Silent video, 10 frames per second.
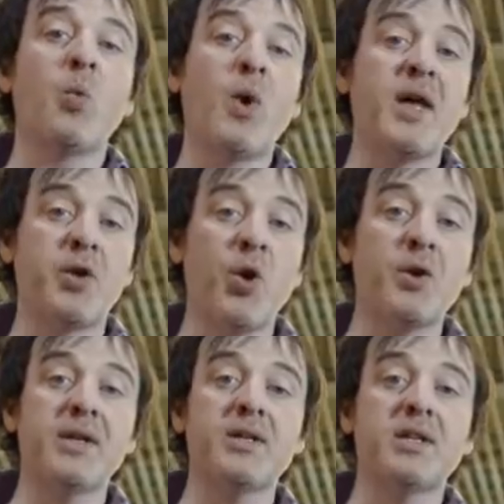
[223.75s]
where the
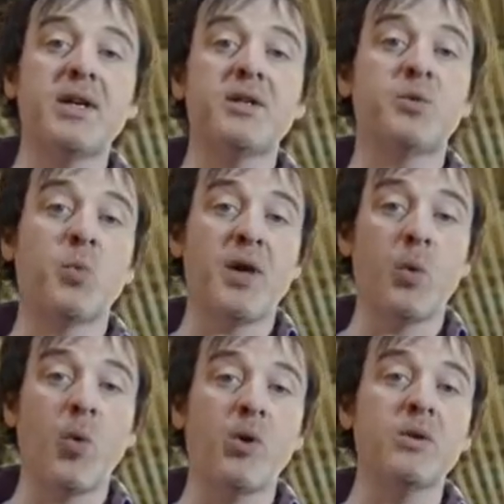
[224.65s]
audience is, where
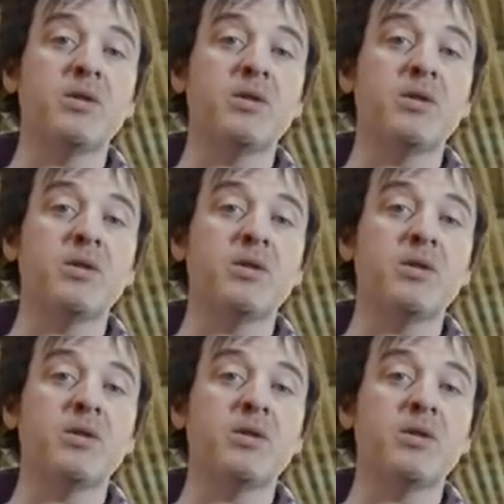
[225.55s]
the walls